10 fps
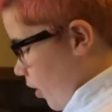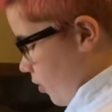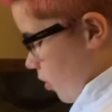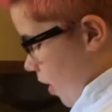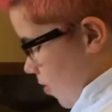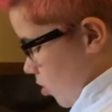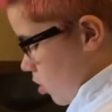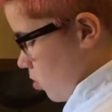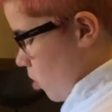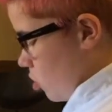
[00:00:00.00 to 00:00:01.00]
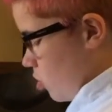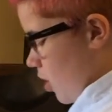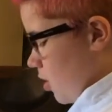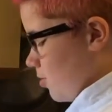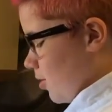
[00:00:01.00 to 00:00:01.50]
how they're actually supposed to
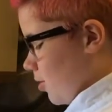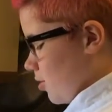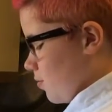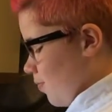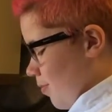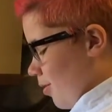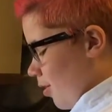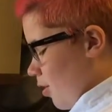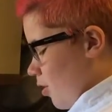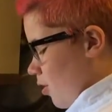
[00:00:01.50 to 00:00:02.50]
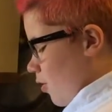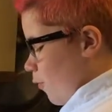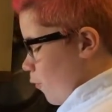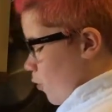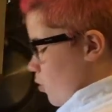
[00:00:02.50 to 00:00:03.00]
taste.
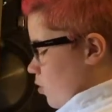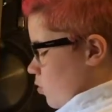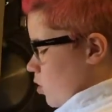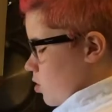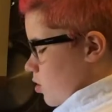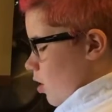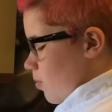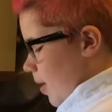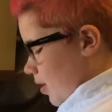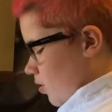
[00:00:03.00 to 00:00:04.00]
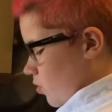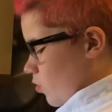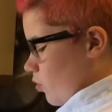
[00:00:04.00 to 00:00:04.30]
Because salt makes